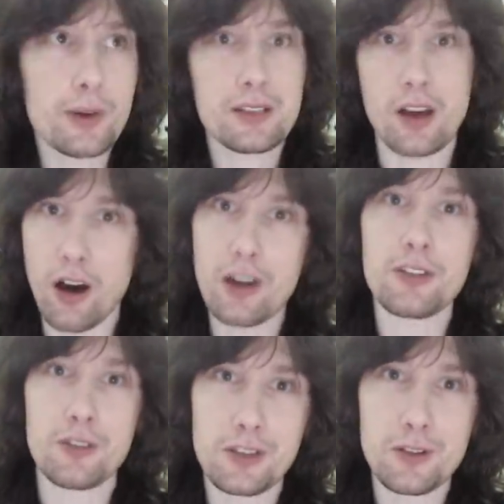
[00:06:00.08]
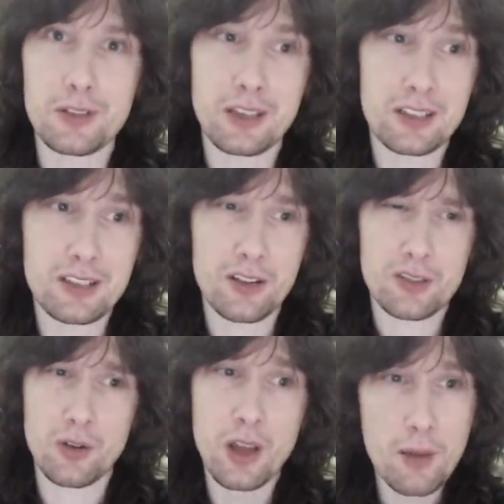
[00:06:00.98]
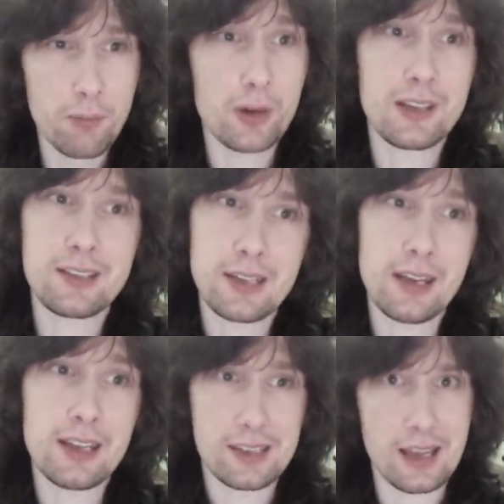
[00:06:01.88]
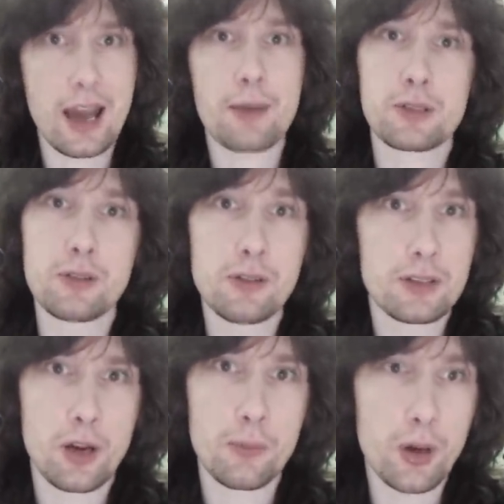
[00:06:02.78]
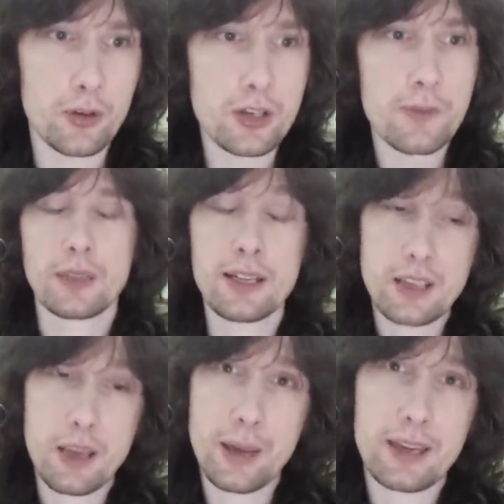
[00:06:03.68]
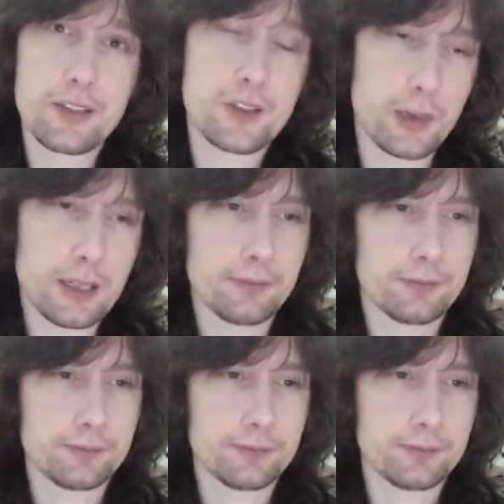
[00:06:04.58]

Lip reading: to hide on acoustic guitar, so Molly's technique is absolutely top notch. Let's get back into it.